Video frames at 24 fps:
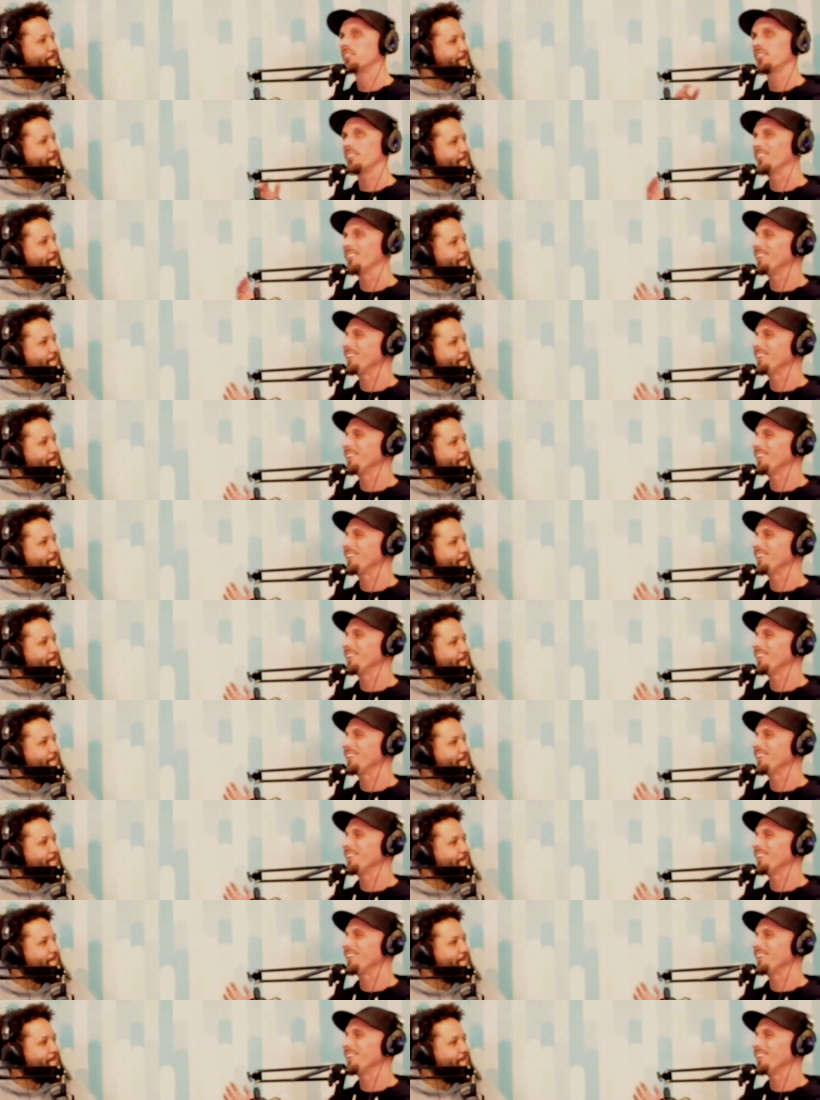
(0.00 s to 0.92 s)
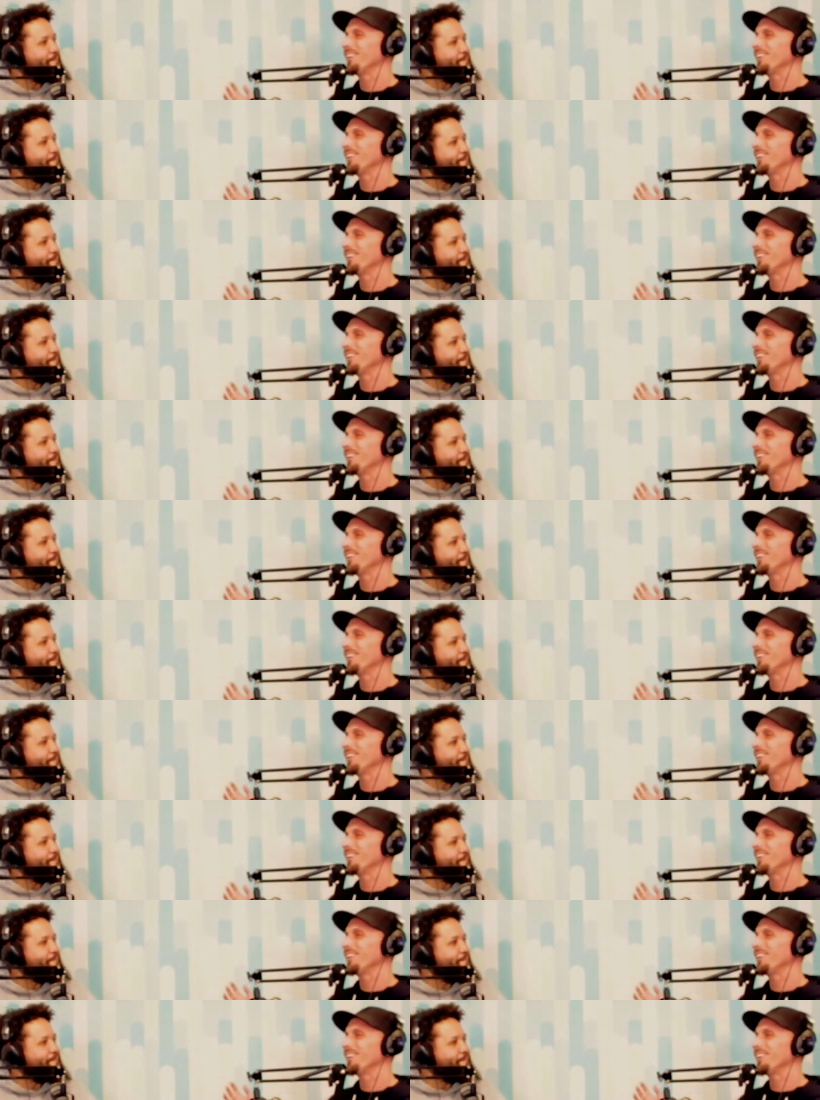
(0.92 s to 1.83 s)

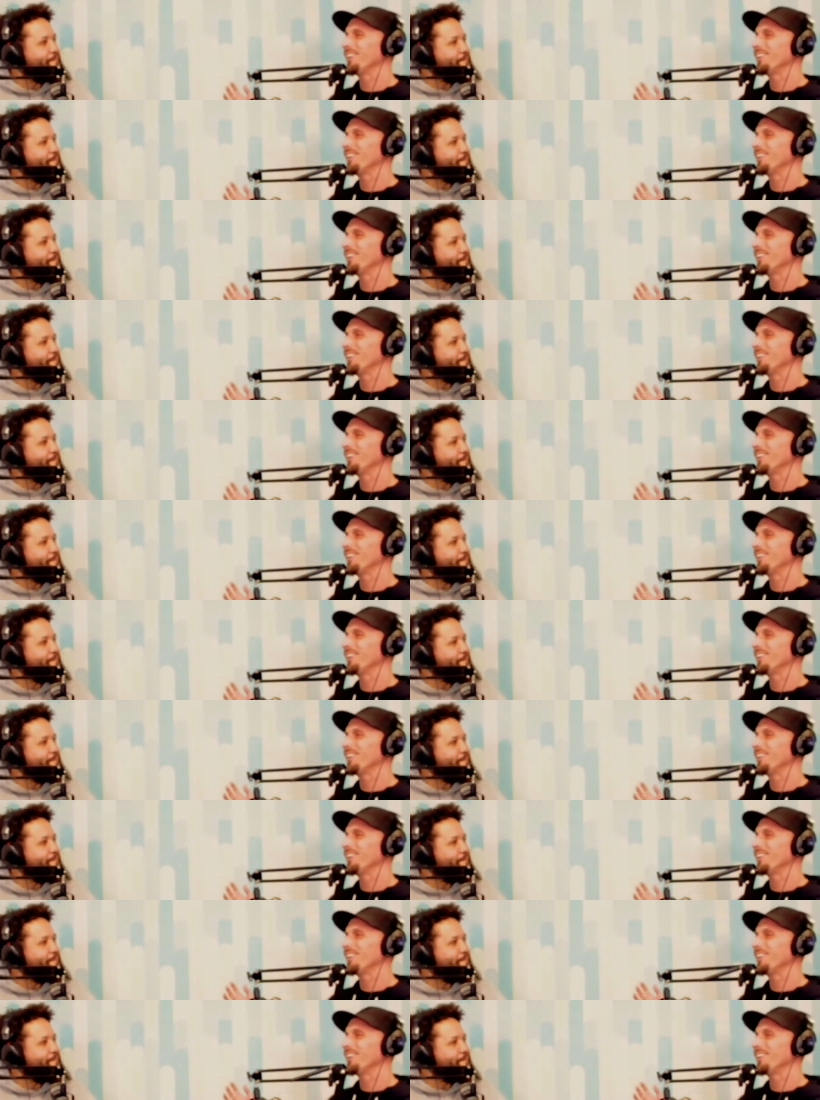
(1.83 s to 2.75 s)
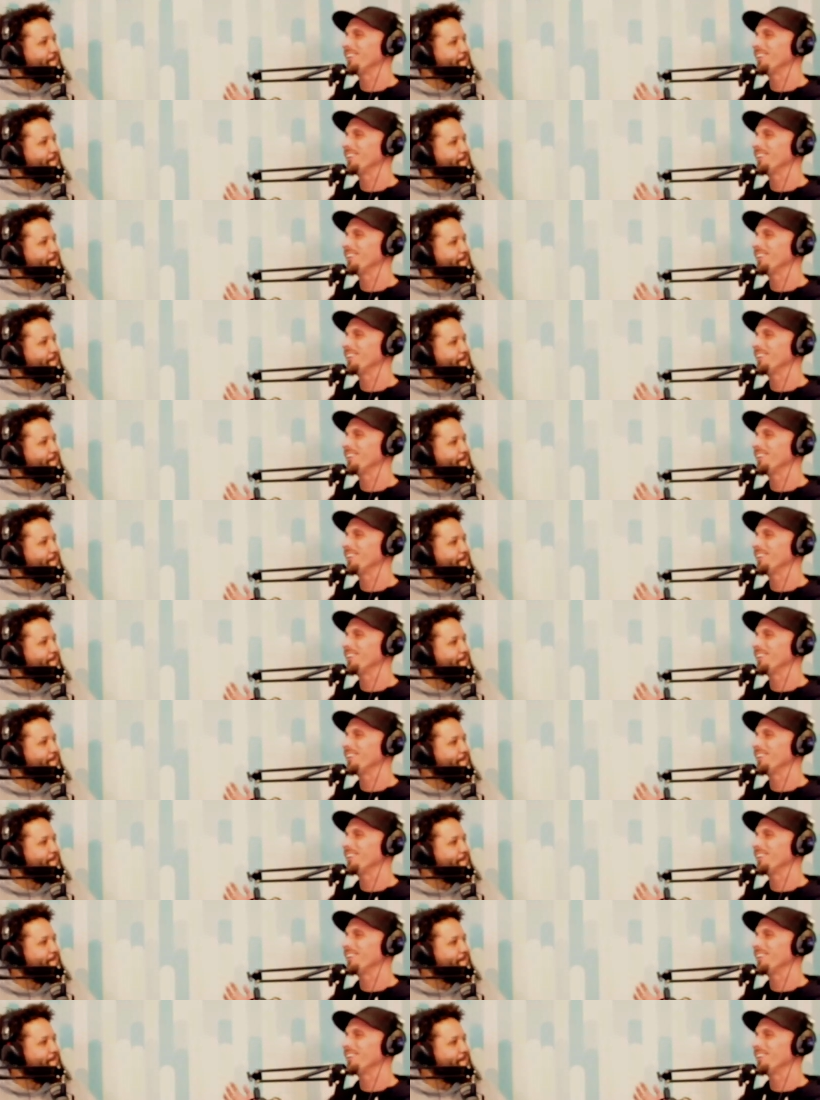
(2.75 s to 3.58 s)
No one is speaking in this clip.